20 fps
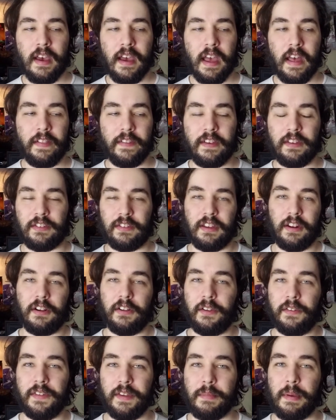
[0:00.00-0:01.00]
At least it'll
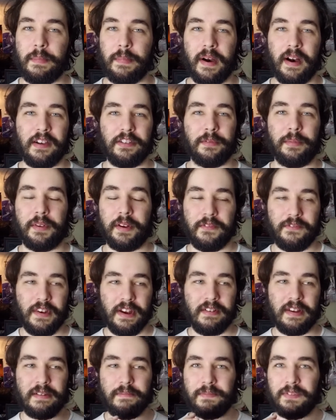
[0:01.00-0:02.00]
only be possible in a
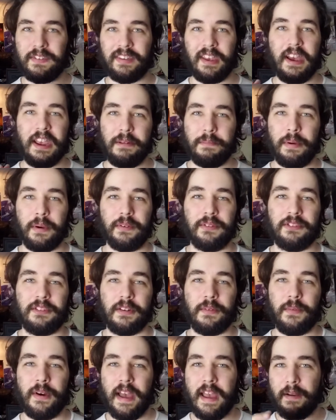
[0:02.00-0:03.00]
very signposted
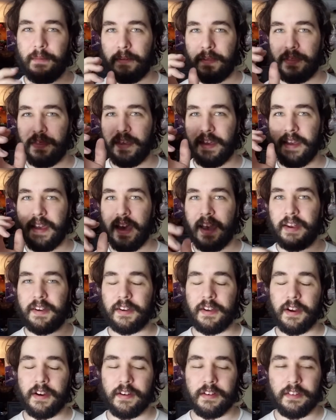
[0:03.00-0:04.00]
way with the end
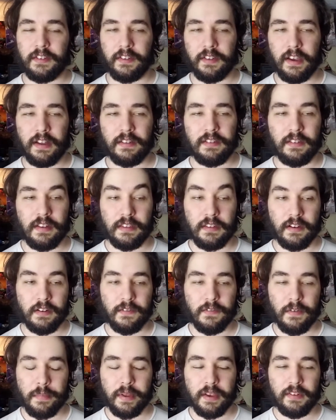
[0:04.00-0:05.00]
card slates that they're
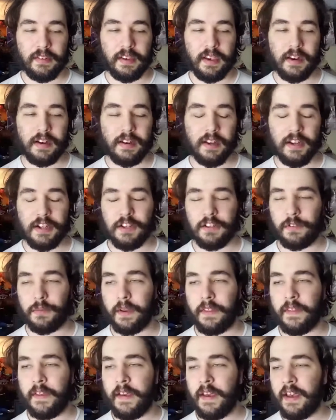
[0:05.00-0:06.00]
replacing annotations
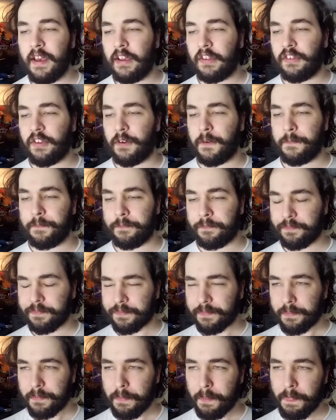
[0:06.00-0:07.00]
with. So,
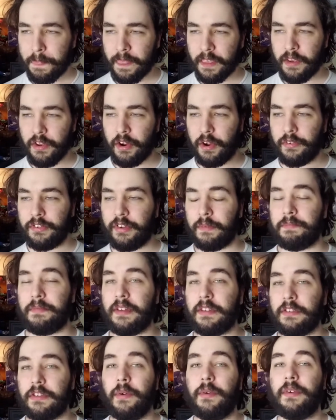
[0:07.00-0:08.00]

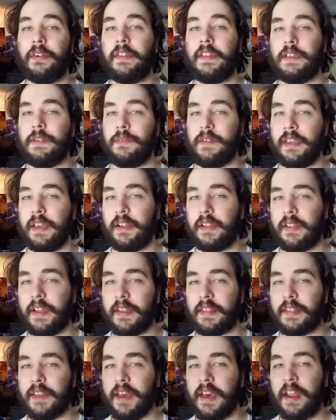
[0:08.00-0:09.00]
something totally unique
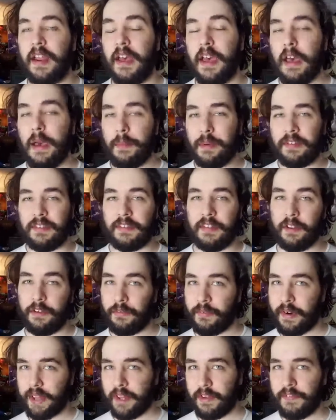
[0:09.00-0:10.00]
like that, but still
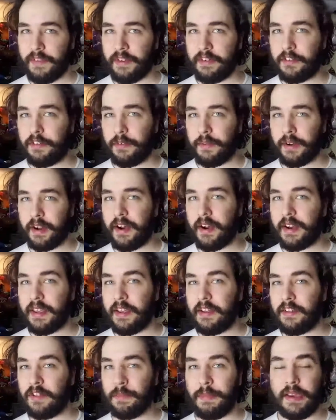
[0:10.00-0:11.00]
relevant to an
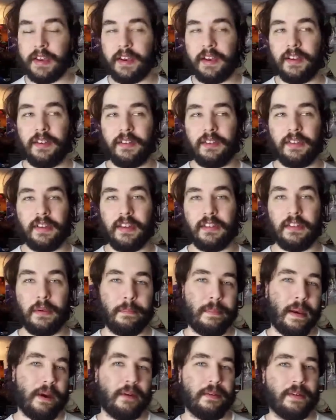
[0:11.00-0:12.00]
audience because it's
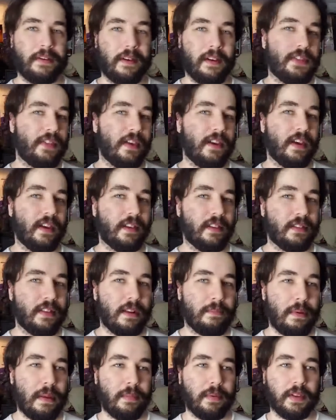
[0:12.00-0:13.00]
about a thing
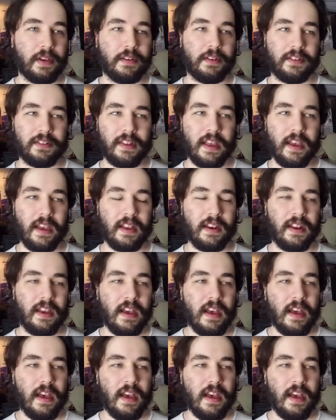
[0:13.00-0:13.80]
that people understand.